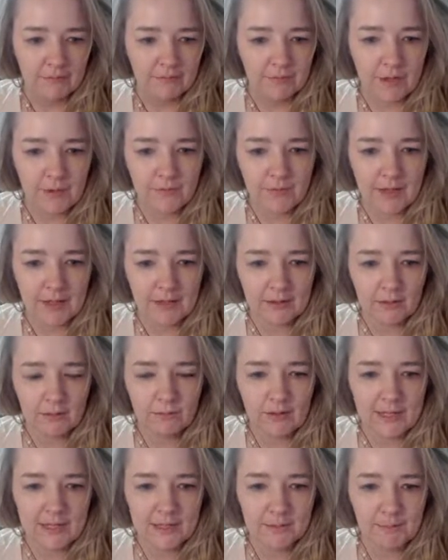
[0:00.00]
You've got no
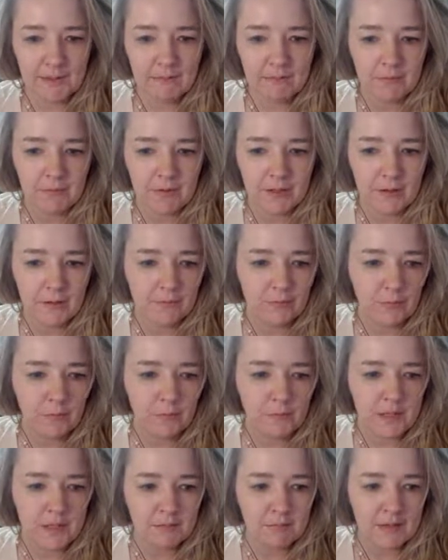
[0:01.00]
right to be worrying over
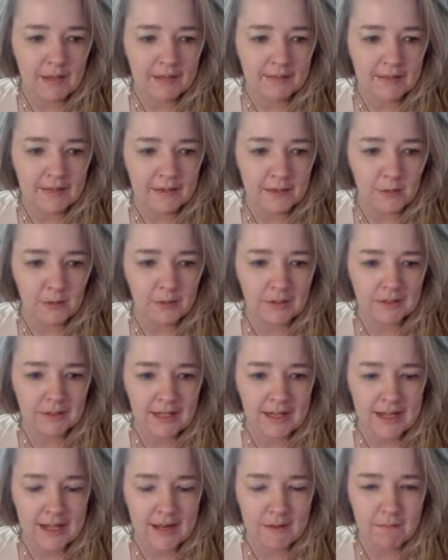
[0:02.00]
me, melon soda
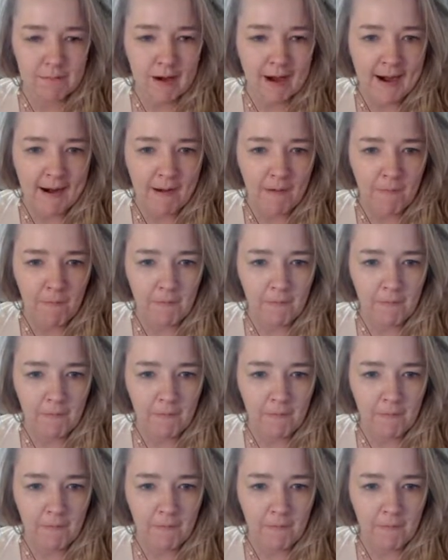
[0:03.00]
lady. Wow.